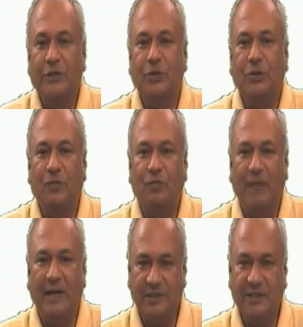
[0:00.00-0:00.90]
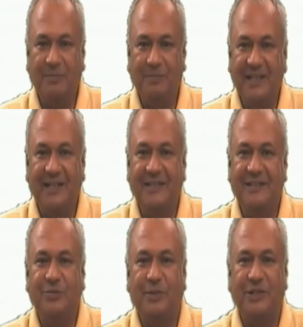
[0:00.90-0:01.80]
So once somebody
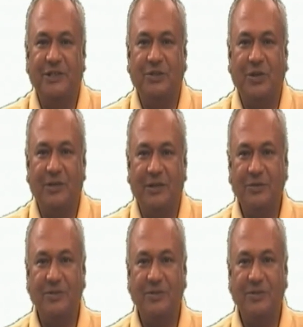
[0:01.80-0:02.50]
raises purchase order,